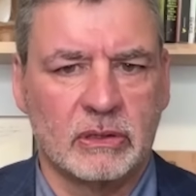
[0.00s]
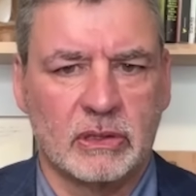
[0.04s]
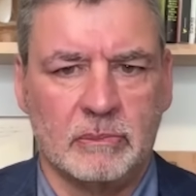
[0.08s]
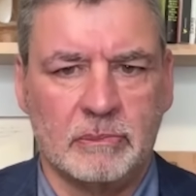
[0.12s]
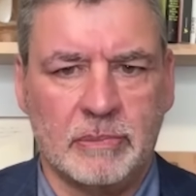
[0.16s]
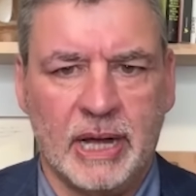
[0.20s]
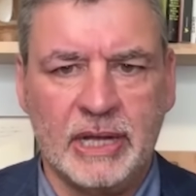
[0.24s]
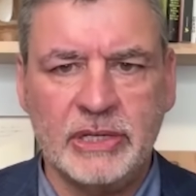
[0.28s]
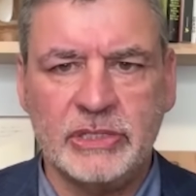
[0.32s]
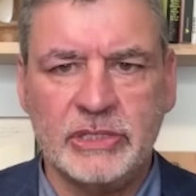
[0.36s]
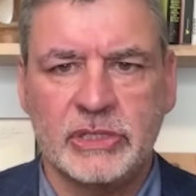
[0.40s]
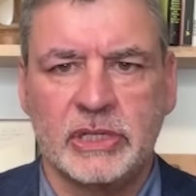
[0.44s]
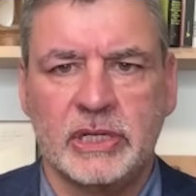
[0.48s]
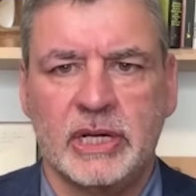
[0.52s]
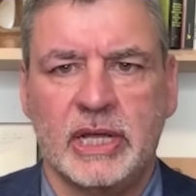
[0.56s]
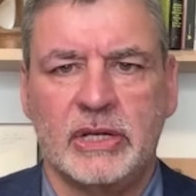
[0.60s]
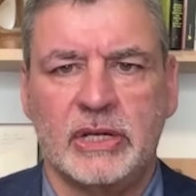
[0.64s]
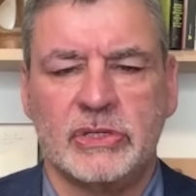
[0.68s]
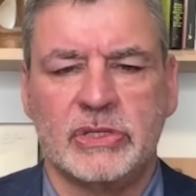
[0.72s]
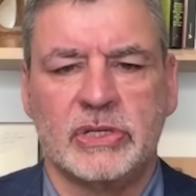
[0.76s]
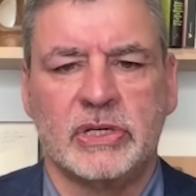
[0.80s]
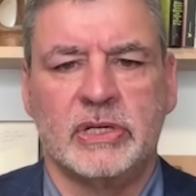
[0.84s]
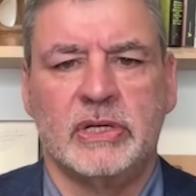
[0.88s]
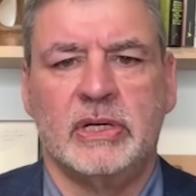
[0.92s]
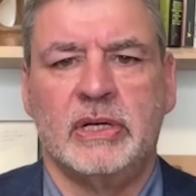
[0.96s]
combustion
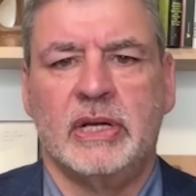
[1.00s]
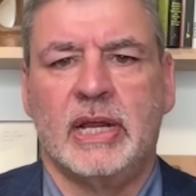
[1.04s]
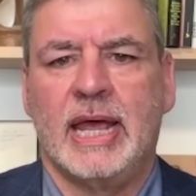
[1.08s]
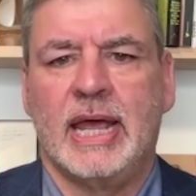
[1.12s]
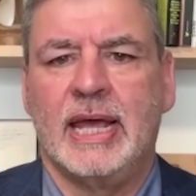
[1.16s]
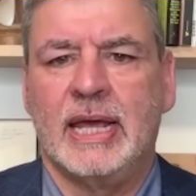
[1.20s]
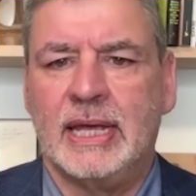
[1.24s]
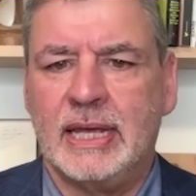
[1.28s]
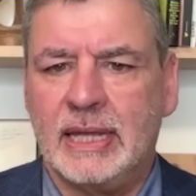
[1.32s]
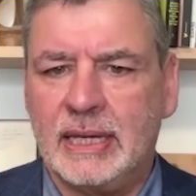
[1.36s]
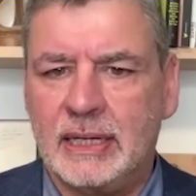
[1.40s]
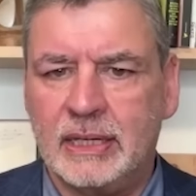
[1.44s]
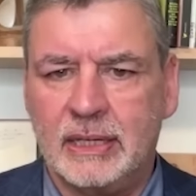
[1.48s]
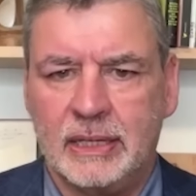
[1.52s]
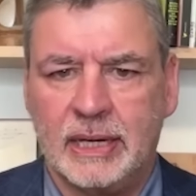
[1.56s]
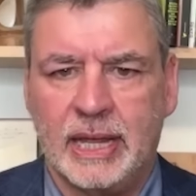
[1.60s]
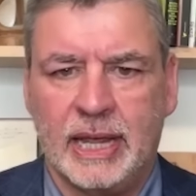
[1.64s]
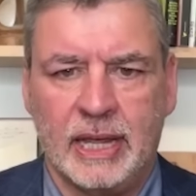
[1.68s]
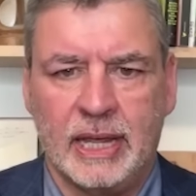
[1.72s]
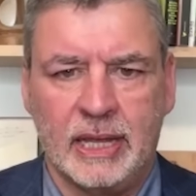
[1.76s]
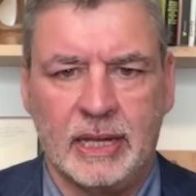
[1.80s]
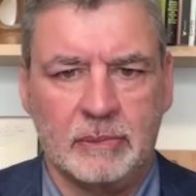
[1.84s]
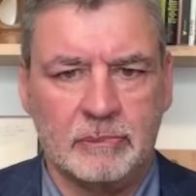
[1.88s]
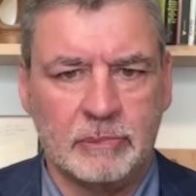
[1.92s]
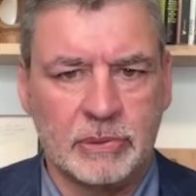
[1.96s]
engine
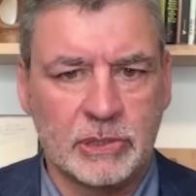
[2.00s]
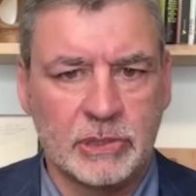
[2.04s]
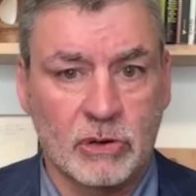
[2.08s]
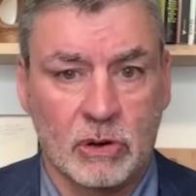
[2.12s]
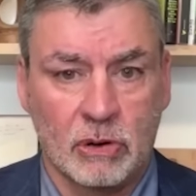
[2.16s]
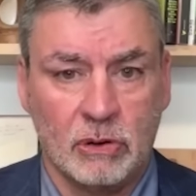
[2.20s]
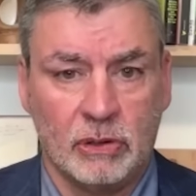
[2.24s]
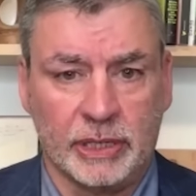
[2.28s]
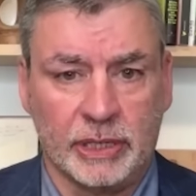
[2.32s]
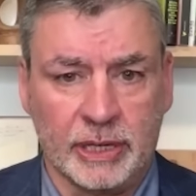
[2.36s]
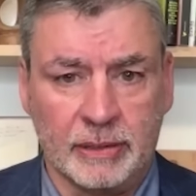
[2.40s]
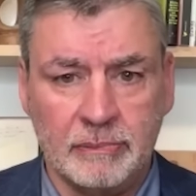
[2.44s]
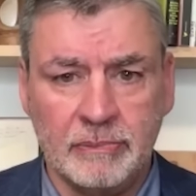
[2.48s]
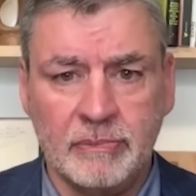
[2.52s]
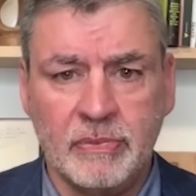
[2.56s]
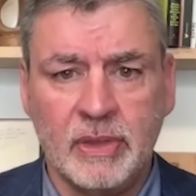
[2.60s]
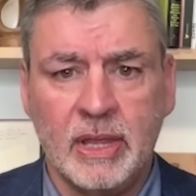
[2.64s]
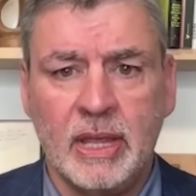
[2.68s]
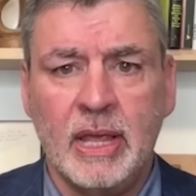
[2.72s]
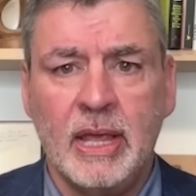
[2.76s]
and petroleum,